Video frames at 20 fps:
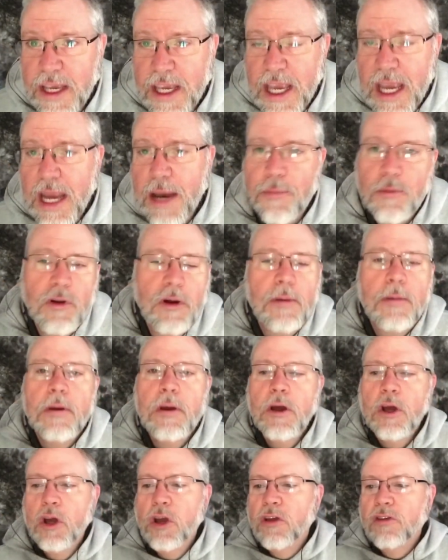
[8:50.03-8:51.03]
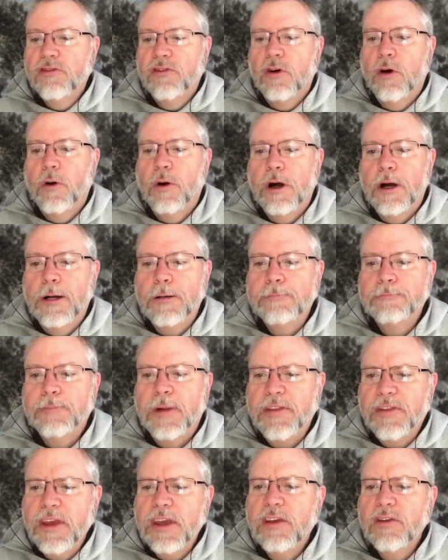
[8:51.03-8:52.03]
camera. So
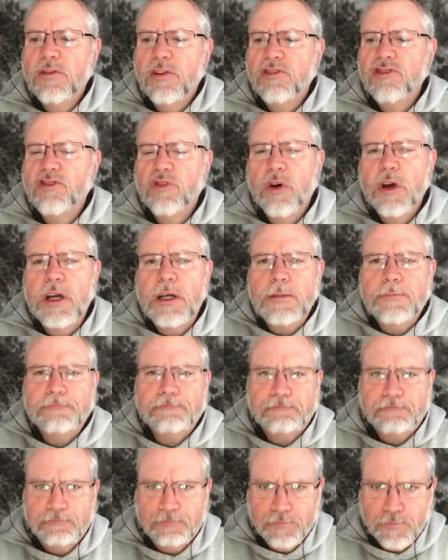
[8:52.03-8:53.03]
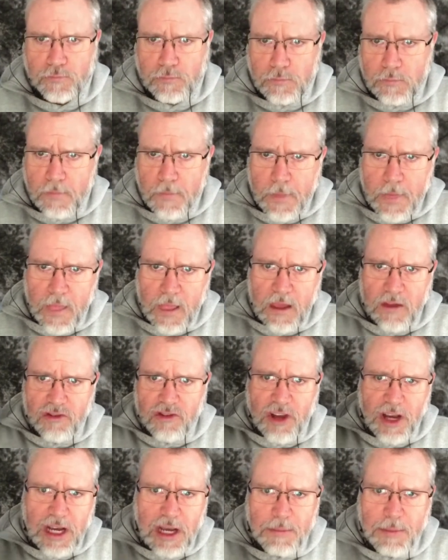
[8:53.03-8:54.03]
I think you'll enjoy it.
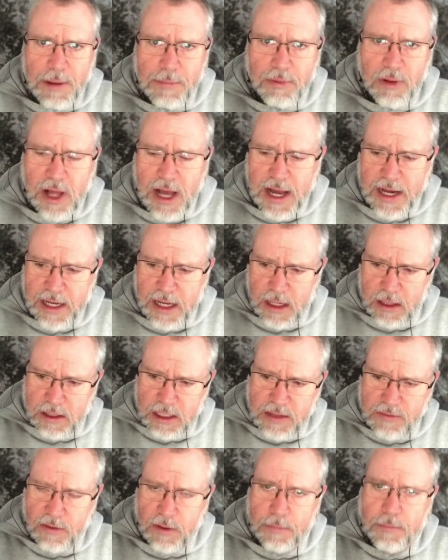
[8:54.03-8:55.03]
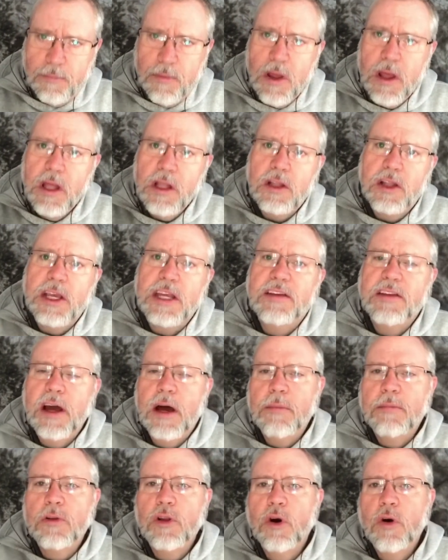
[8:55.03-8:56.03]
Check out my blog. I'll leave a link
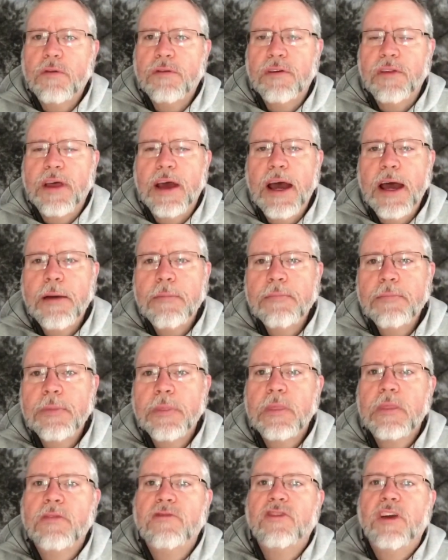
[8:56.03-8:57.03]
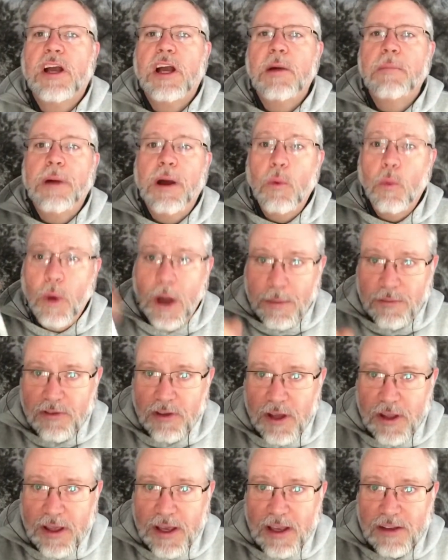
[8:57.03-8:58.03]
down below for that. Check out my
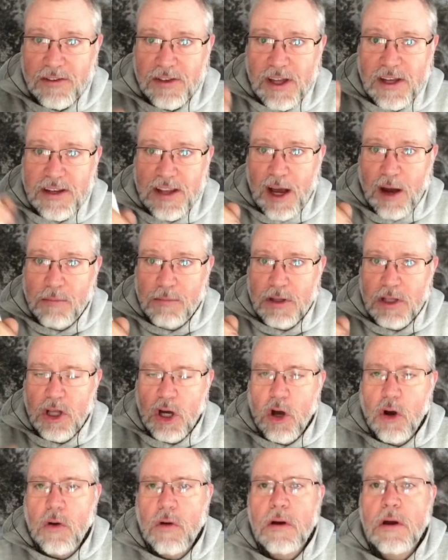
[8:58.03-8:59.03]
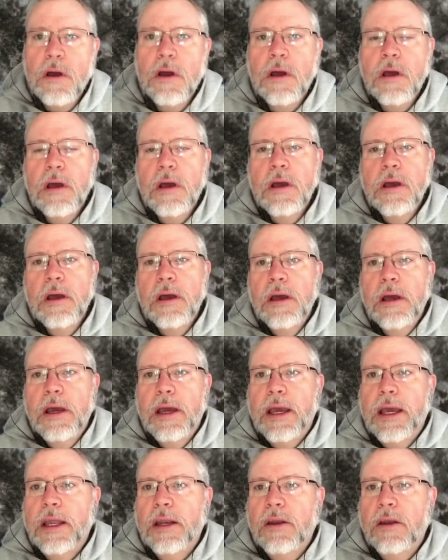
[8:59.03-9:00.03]
website, like I said, down below.
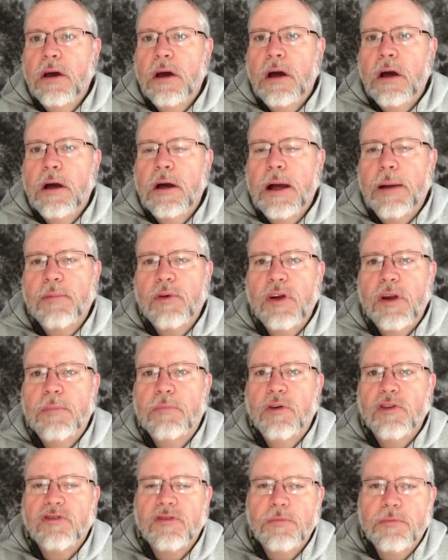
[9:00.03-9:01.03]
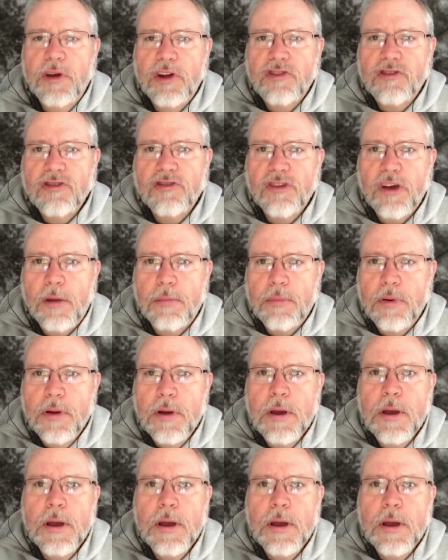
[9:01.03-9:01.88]
And I'm going to put some pictures up.